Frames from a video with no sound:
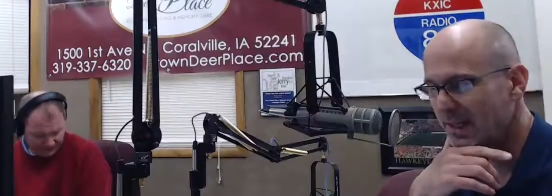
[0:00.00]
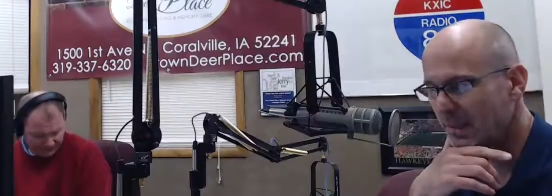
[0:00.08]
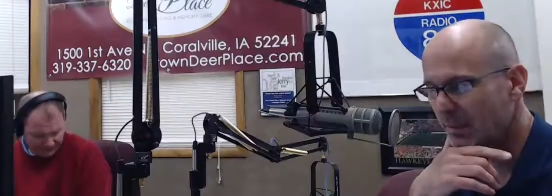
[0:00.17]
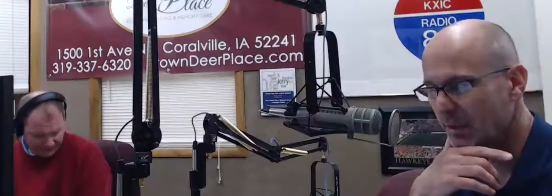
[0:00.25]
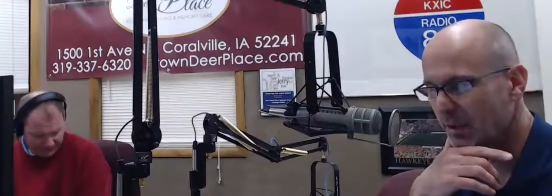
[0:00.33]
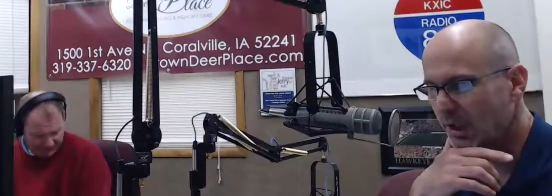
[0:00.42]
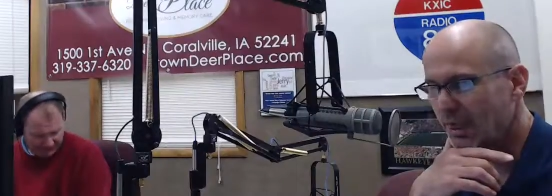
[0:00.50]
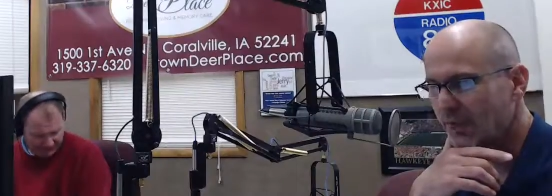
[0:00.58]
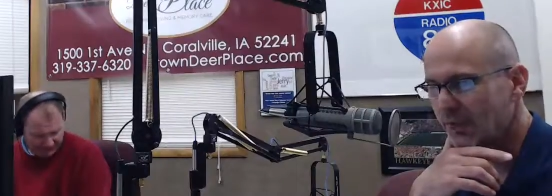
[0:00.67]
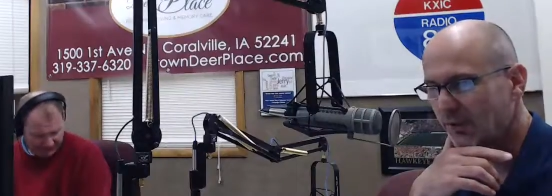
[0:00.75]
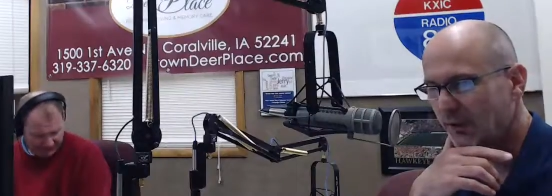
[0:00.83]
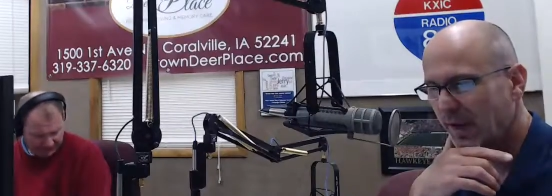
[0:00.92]
Speaker 1: animal
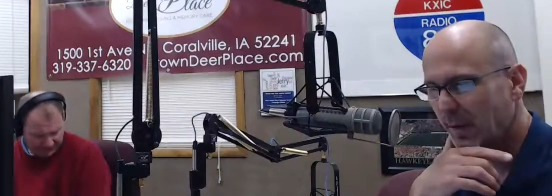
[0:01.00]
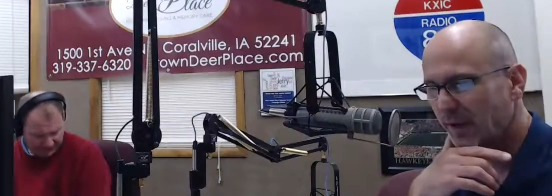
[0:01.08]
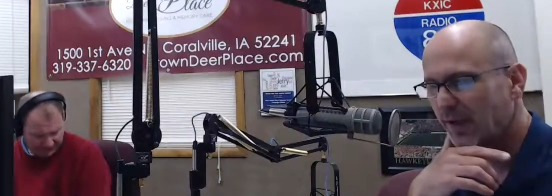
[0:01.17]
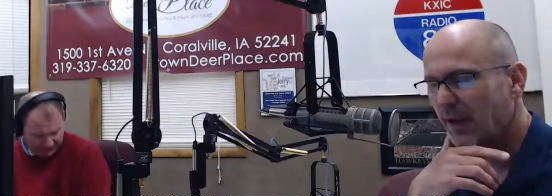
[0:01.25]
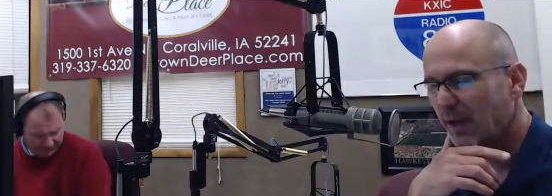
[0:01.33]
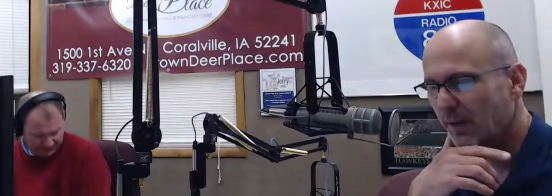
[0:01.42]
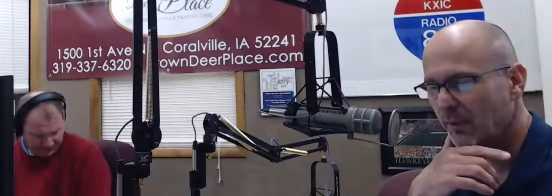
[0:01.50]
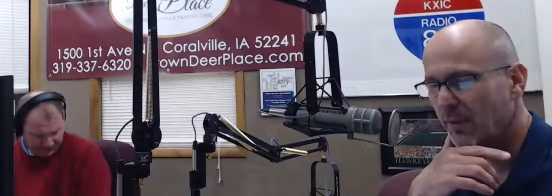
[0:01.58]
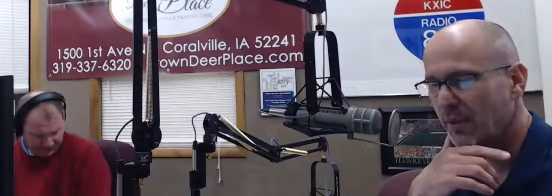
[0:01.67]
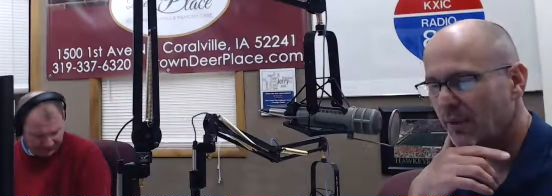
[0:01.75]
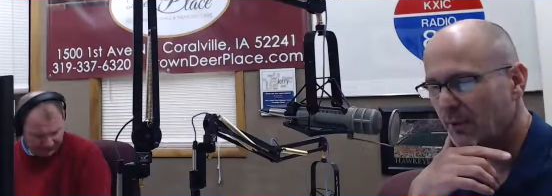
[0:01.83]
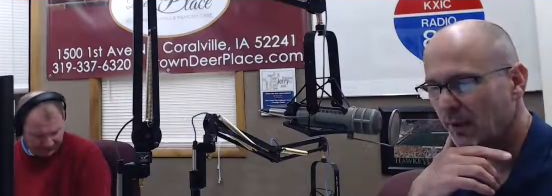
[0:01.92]
to families of the
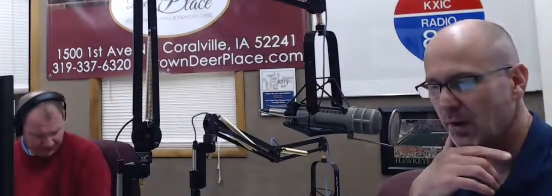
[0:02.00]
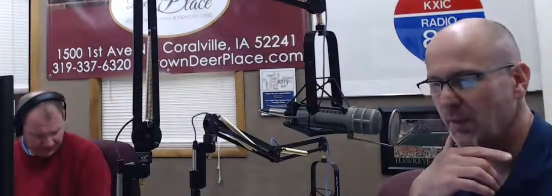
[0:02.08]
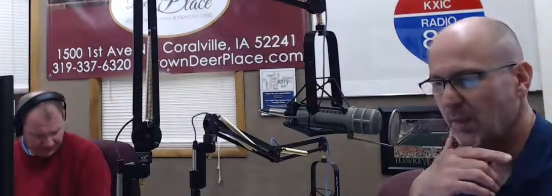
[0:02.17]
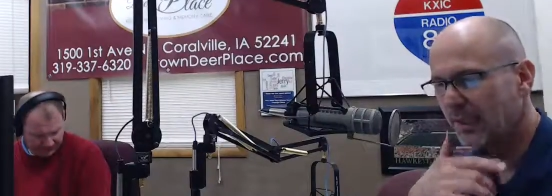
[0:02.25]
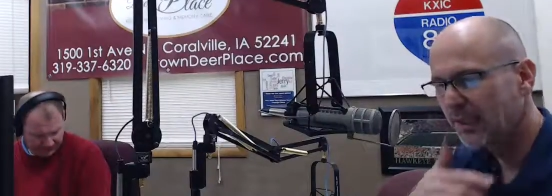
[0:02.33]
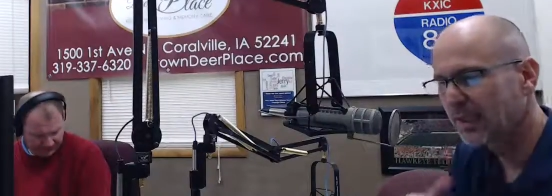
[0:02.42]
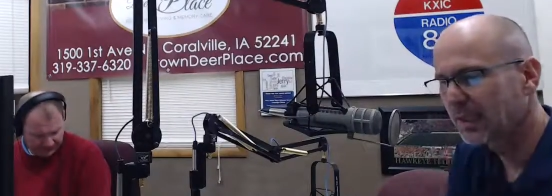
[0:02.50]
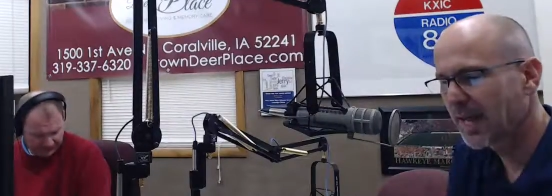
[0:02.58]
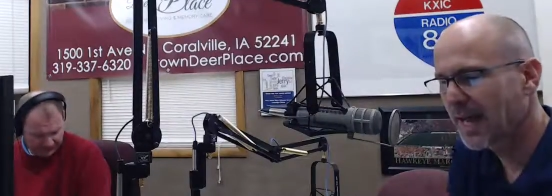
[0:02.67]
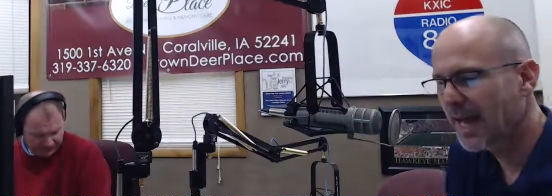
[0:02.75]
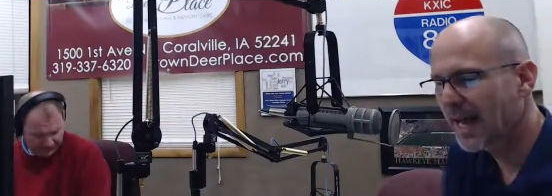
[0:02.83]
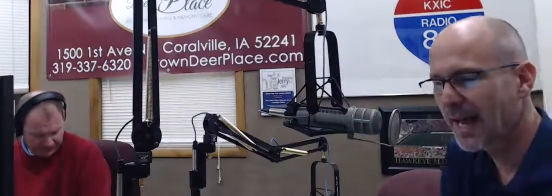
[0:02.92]
European
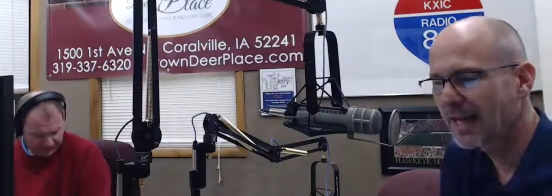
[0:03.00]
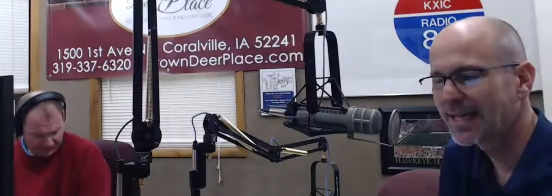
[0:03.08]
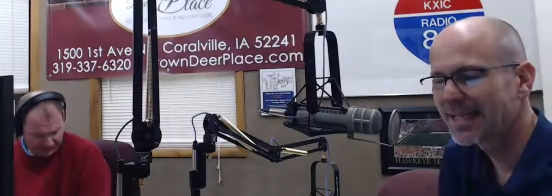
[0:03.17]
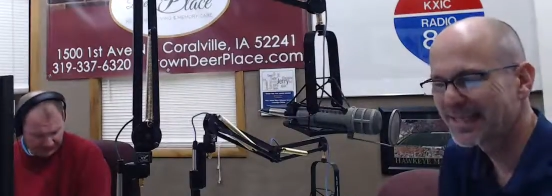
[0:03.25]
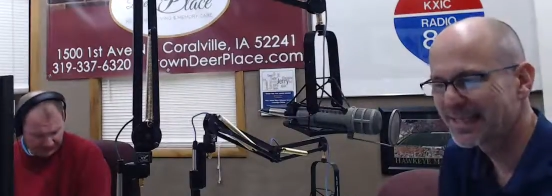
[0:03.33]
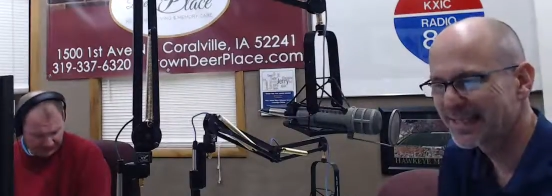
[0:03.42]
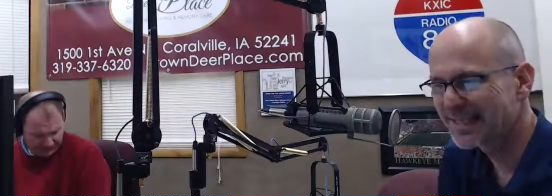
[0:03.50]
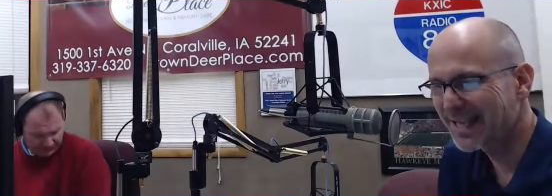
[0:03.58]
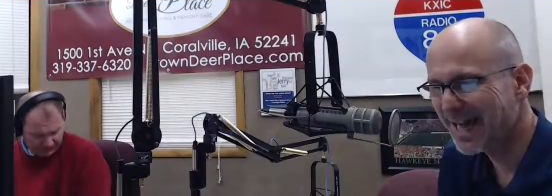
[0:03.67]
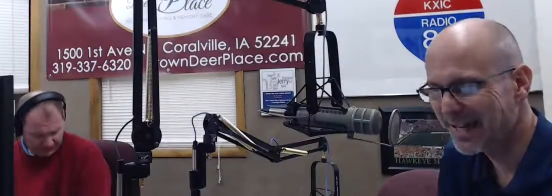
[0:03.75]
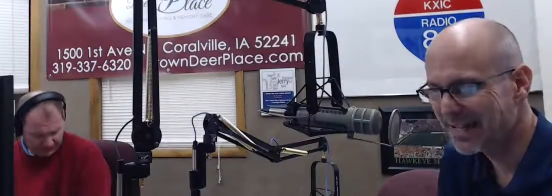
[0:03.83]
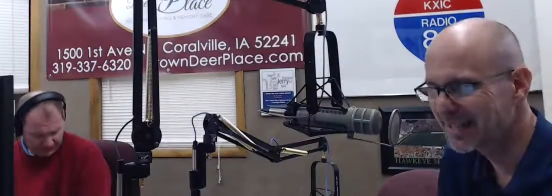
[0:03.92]
high
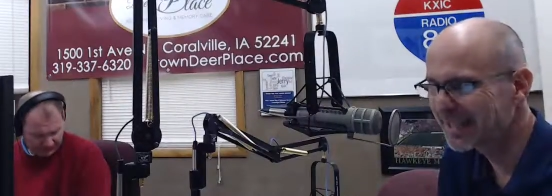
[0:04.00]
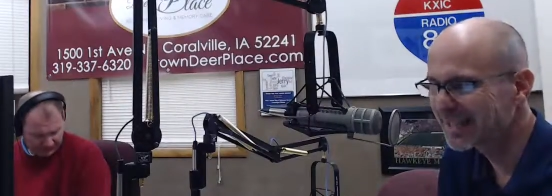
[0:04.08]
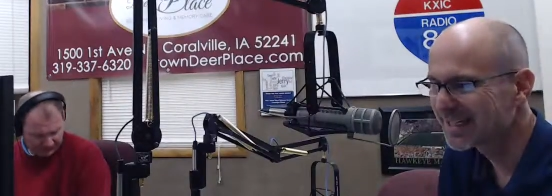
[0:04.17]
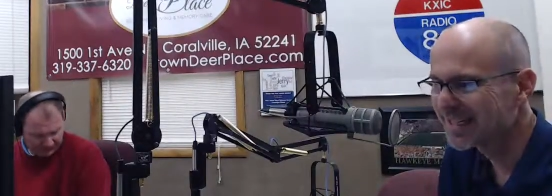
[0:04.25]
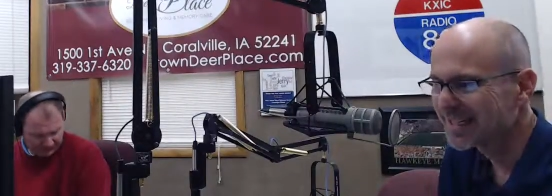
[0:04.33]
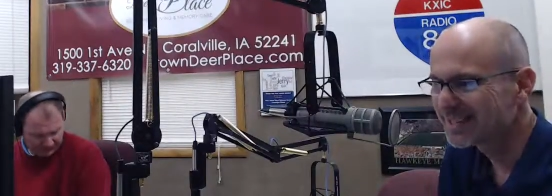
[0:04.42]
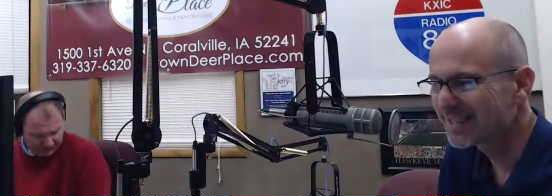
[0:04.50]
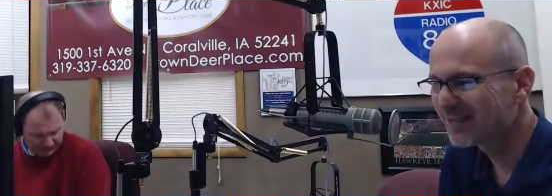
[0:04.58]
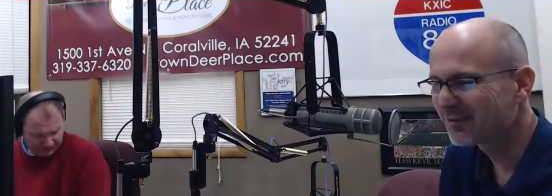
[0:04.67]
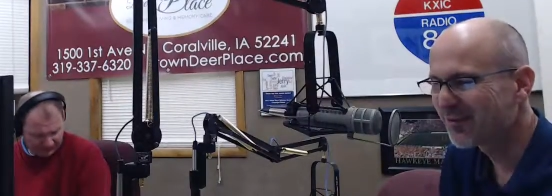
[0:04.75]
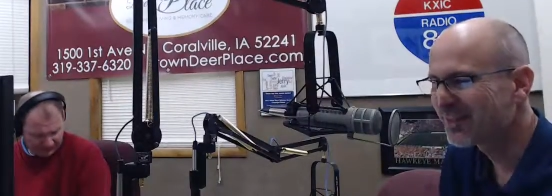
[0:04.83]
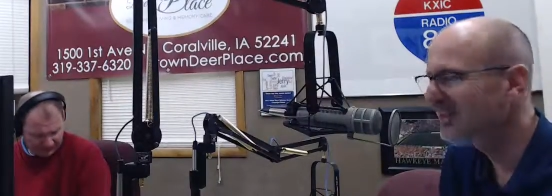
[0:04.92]
society. Isn't that
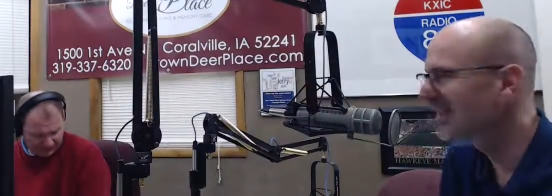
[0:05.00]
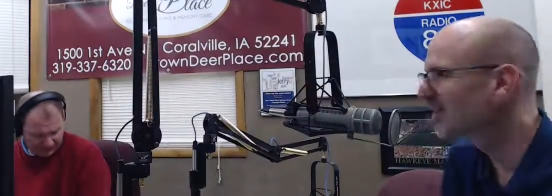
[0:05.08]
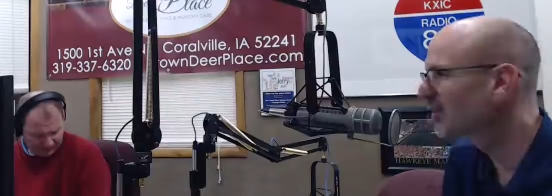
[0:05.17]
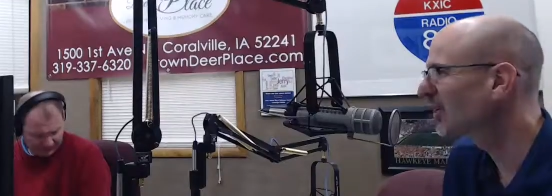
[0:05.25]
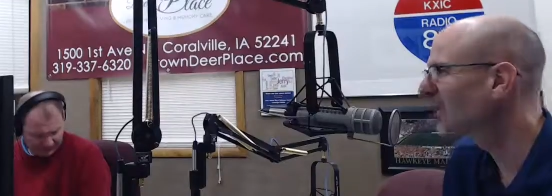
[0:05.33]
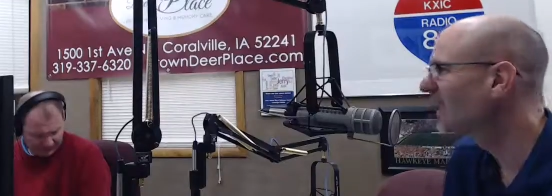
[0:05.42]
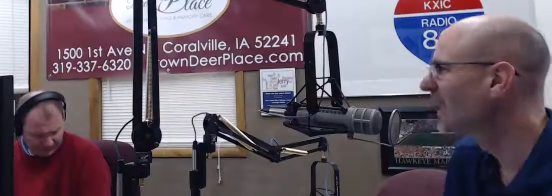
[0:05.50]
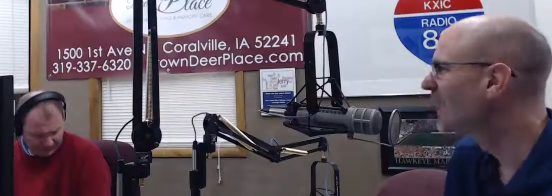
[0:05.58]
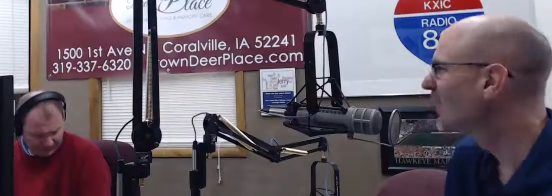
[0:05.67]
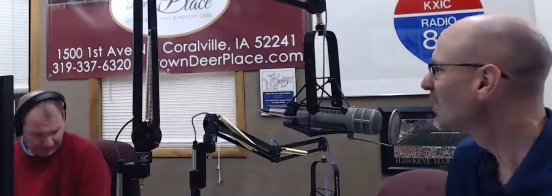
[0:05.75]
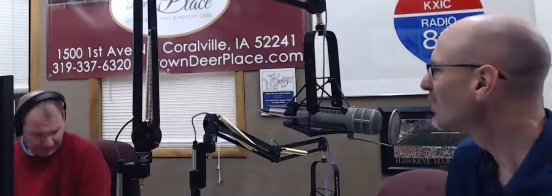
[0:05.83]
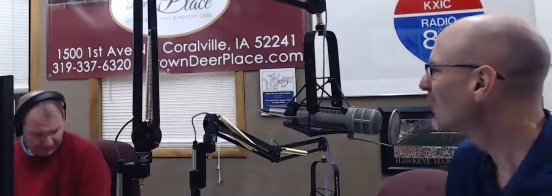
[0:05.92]
funny? They took it.
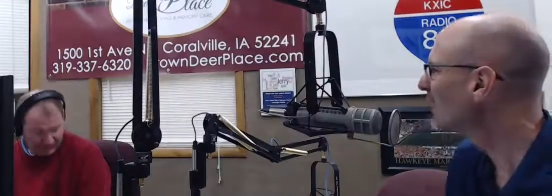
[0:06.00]
That's,